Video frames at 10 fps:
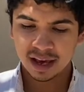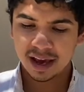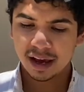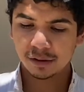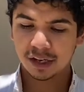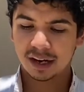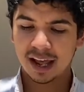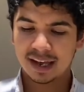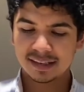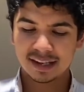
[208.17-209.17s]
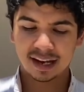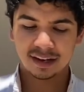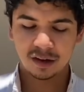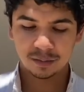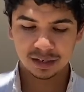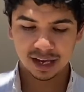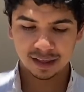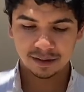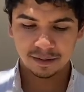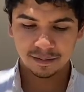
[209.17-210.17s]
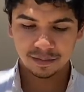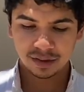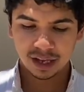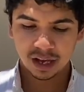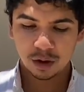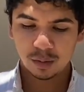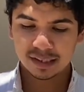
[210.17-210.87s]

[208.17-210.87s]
It was our last night home together. We